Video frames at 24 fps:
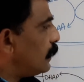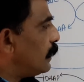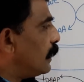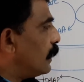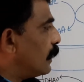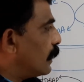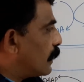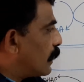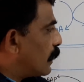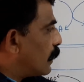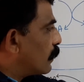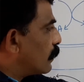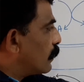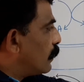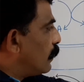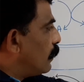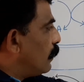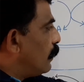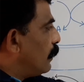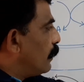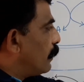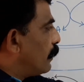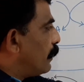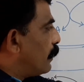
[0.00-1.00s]
in connecting
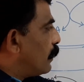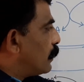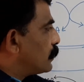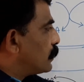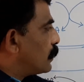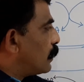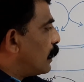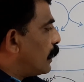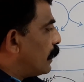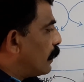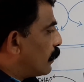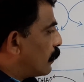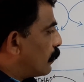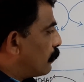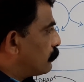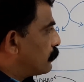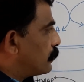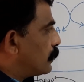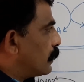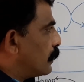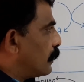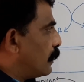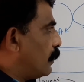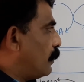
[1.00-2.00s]
link reaction and Krebs
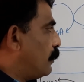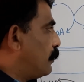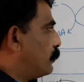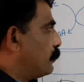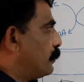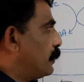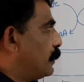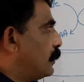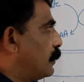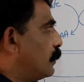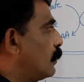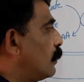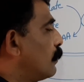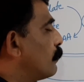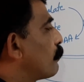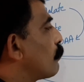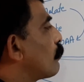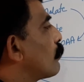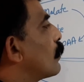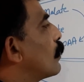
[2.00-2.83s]
cycle together